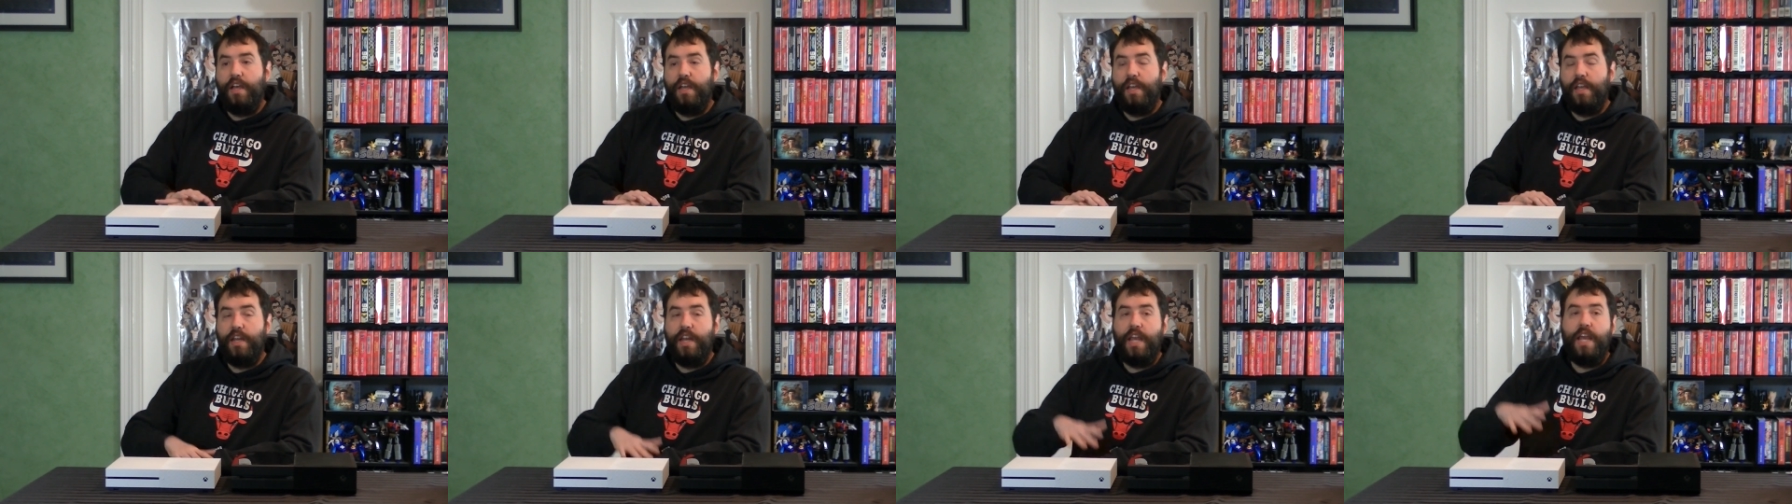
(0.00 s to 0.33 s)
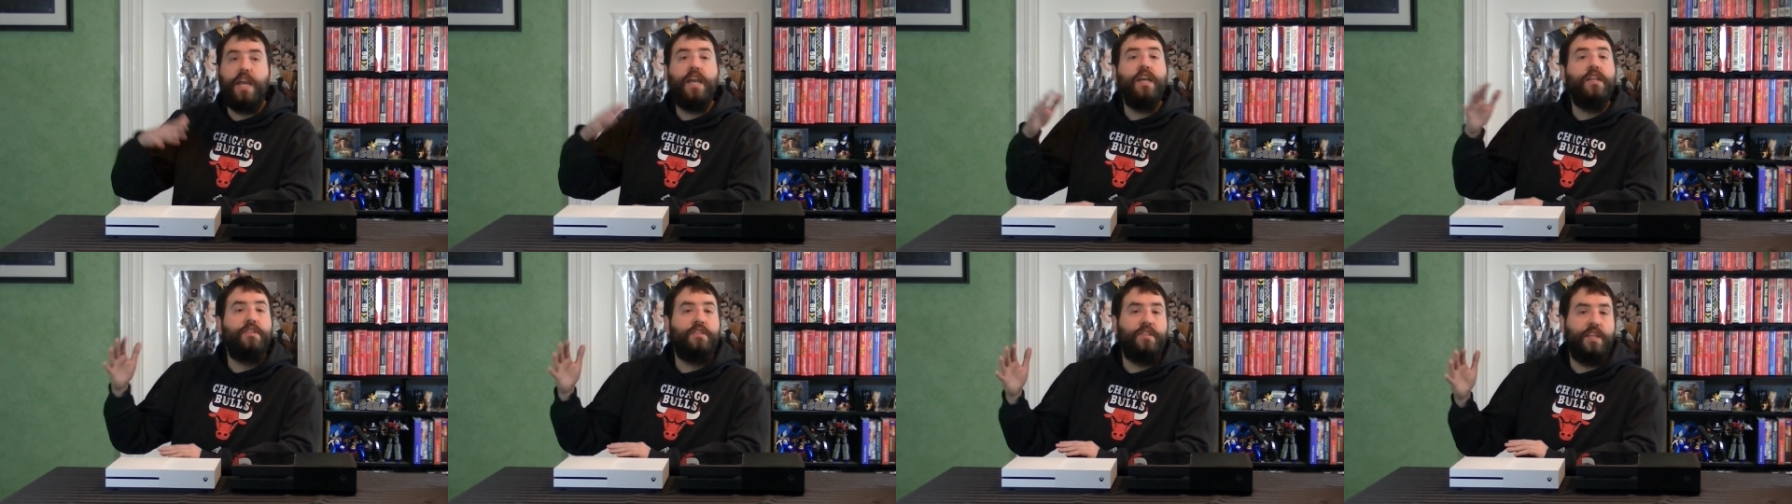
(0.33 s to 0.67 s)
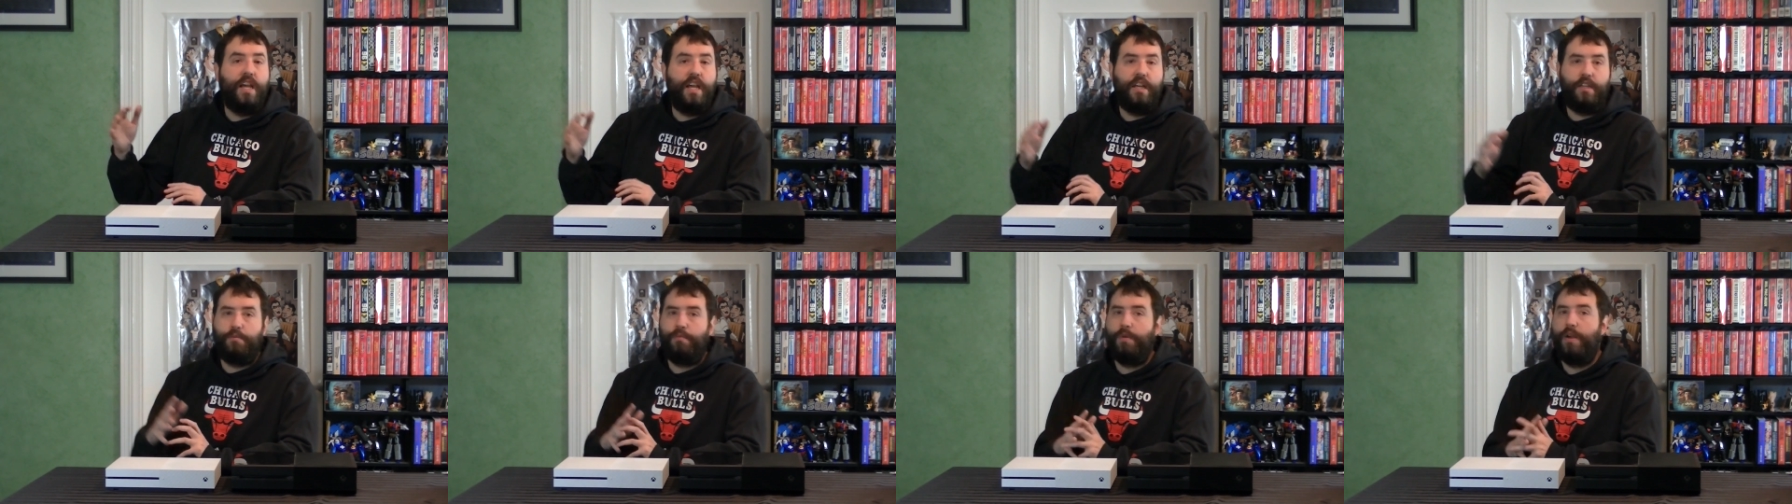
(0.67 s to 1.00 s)
enhanced
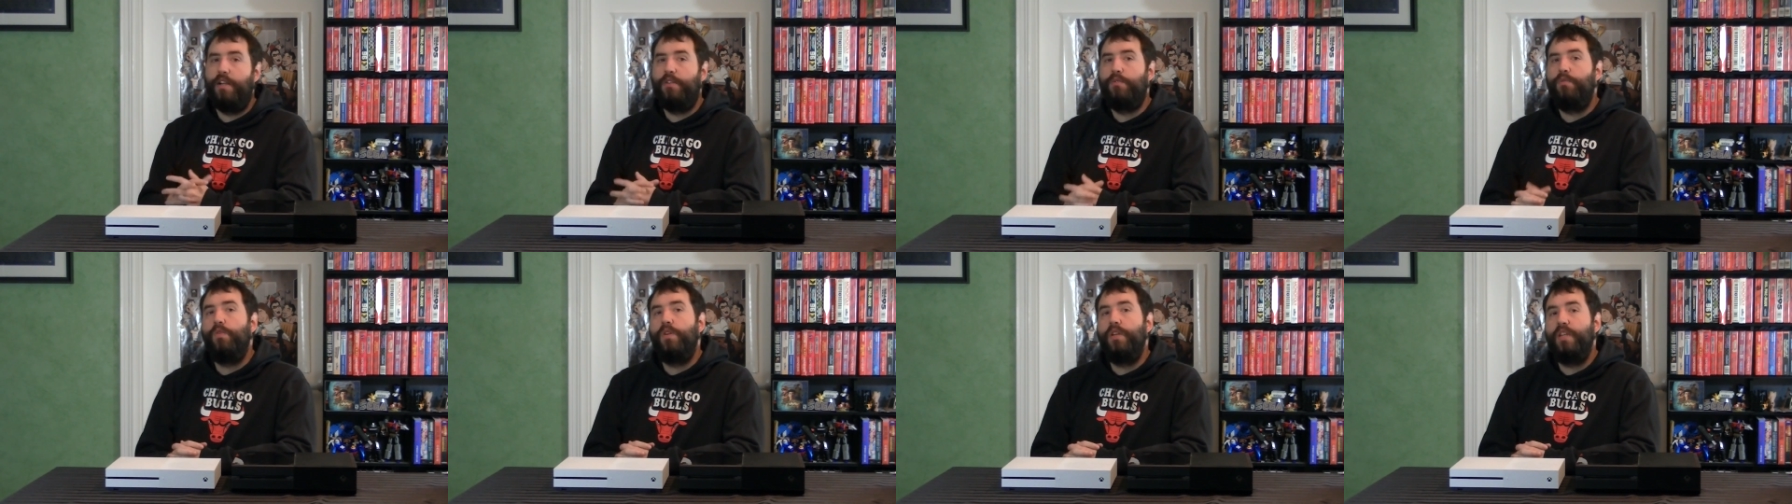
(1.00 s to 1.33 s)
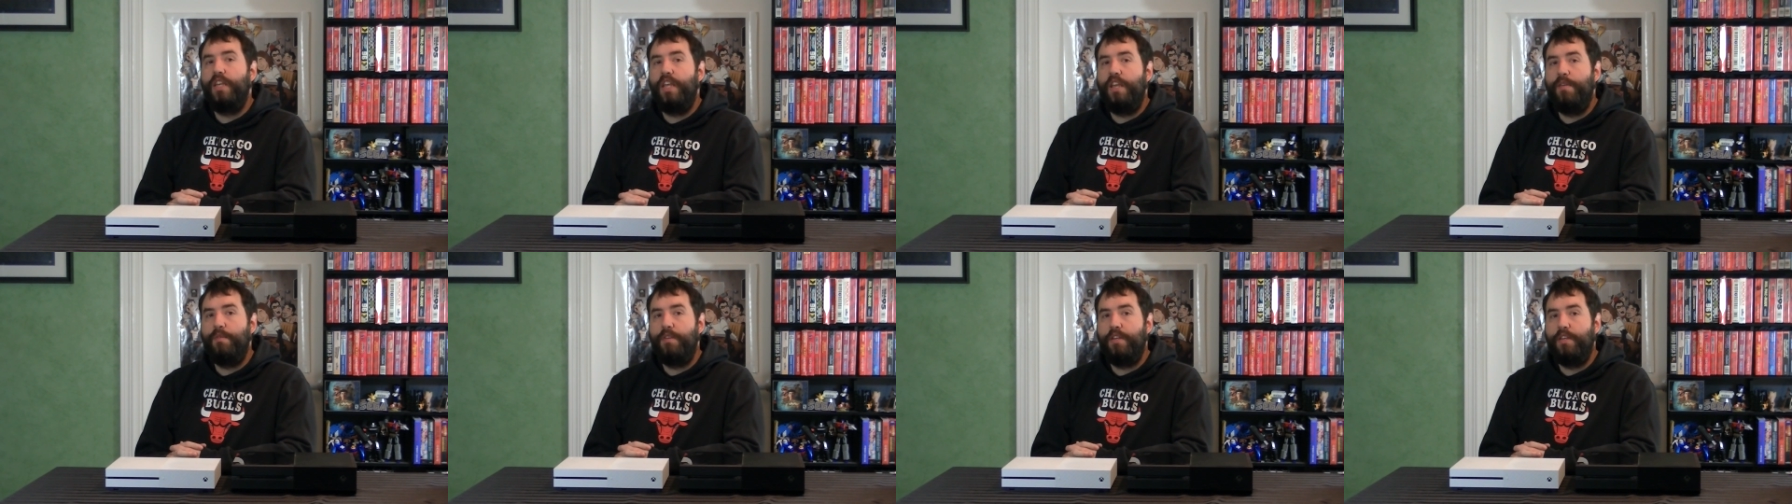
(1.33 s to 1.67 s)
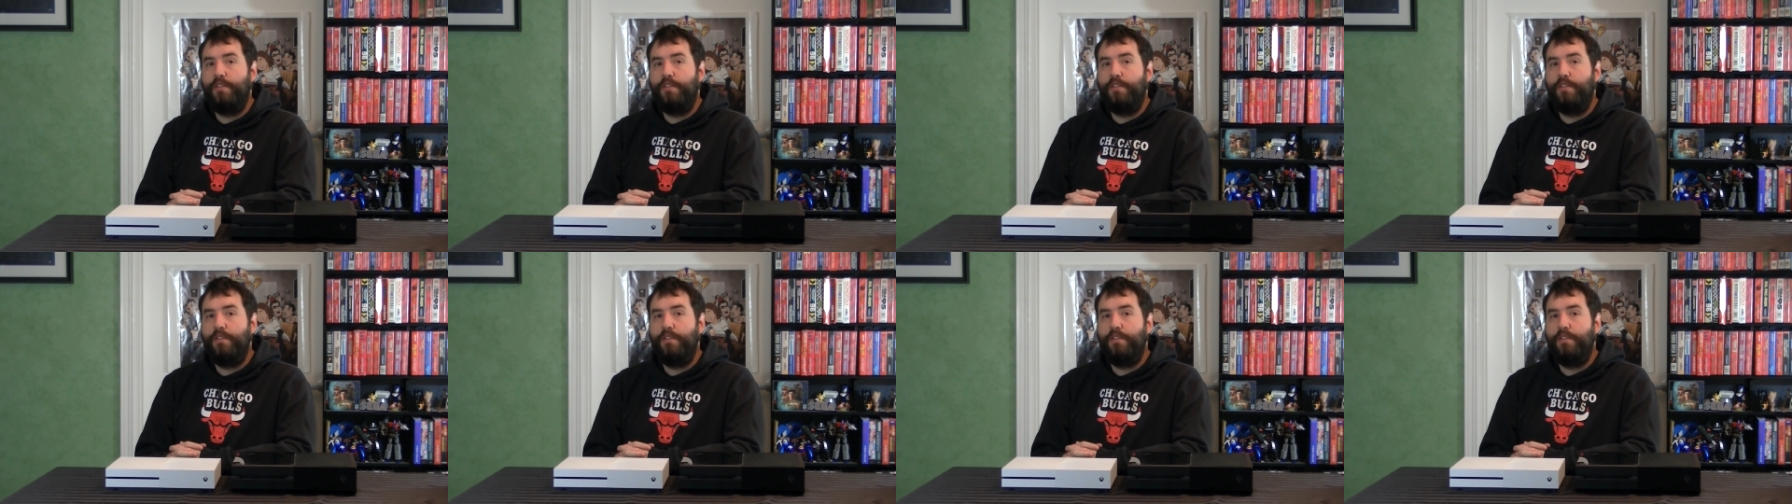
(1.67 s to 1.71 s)
Xbox One gaming